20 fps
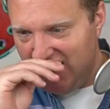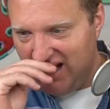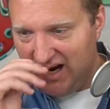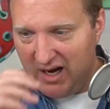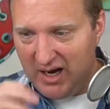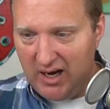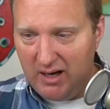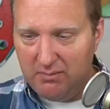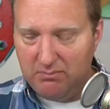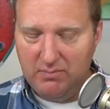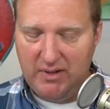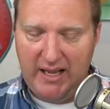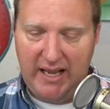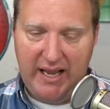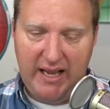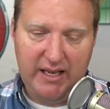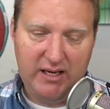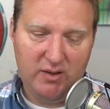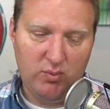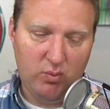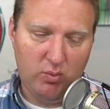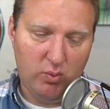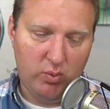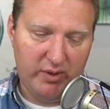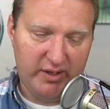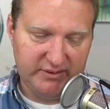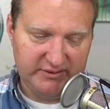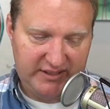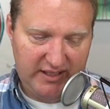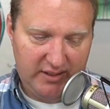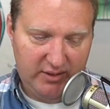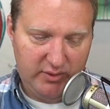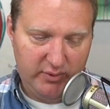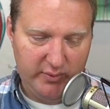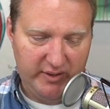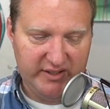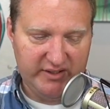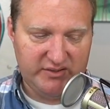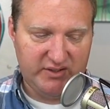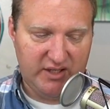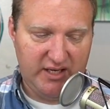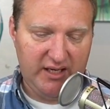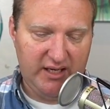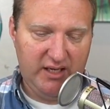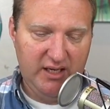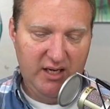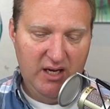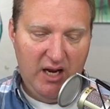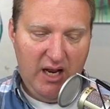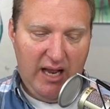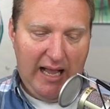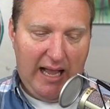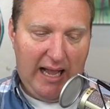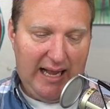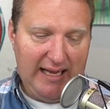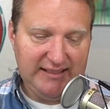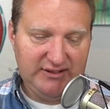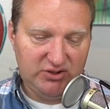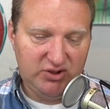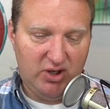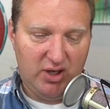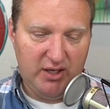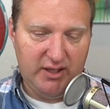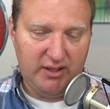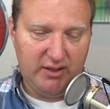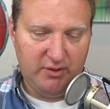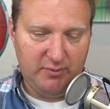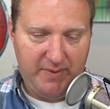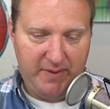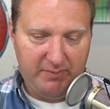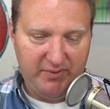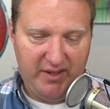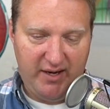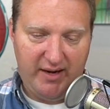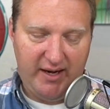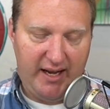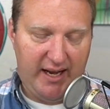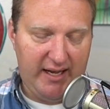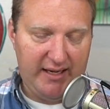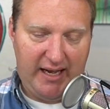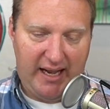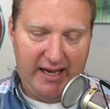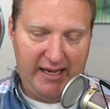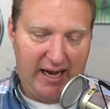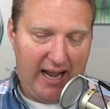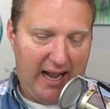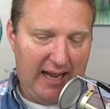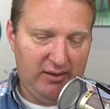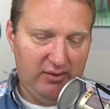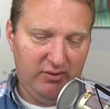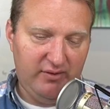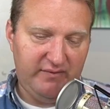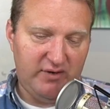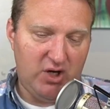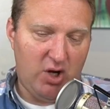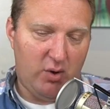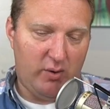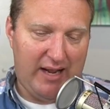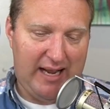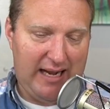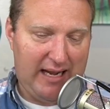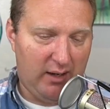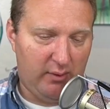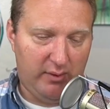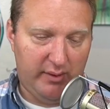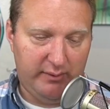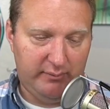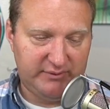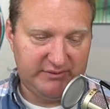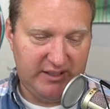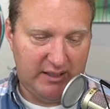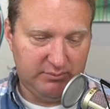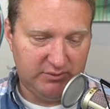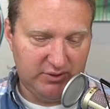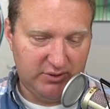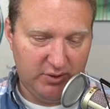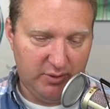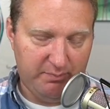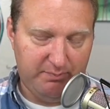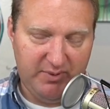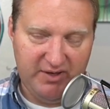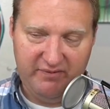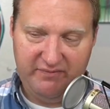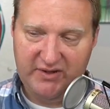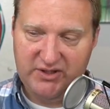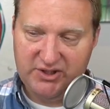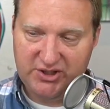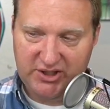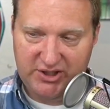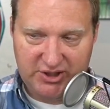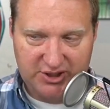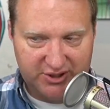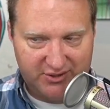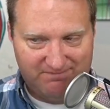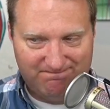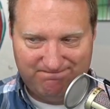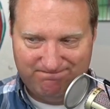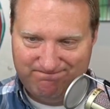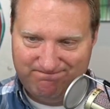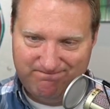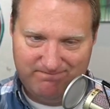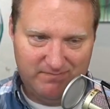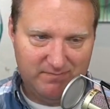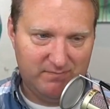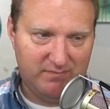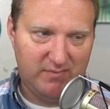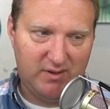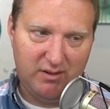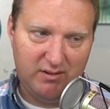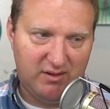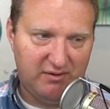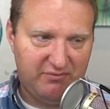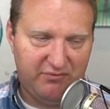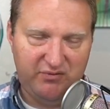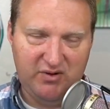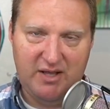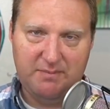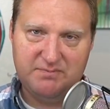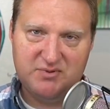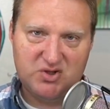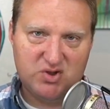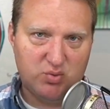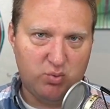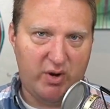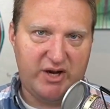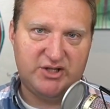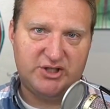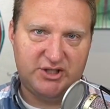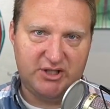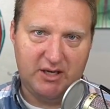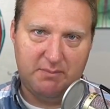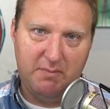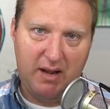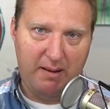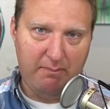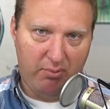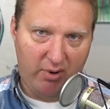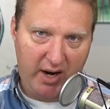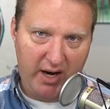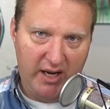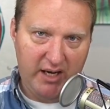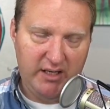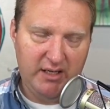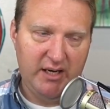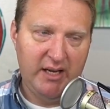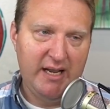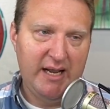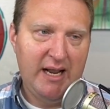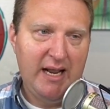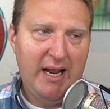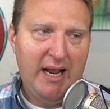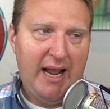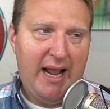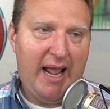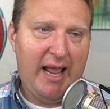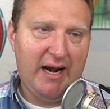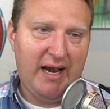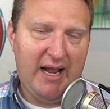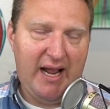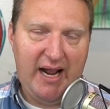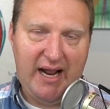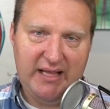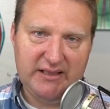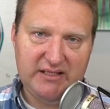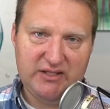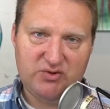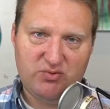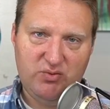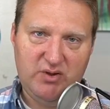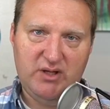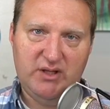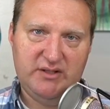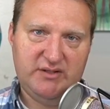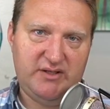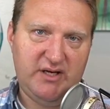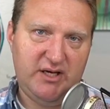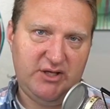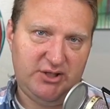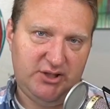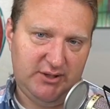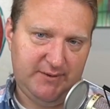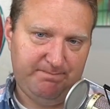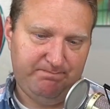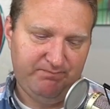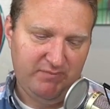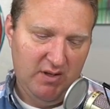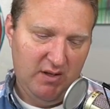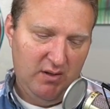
Um, and what I'll tell you is like I saw it in other people there, and and I don't even know how I was able to do it, but eventually just the flip switched in my brain, and I had this realization.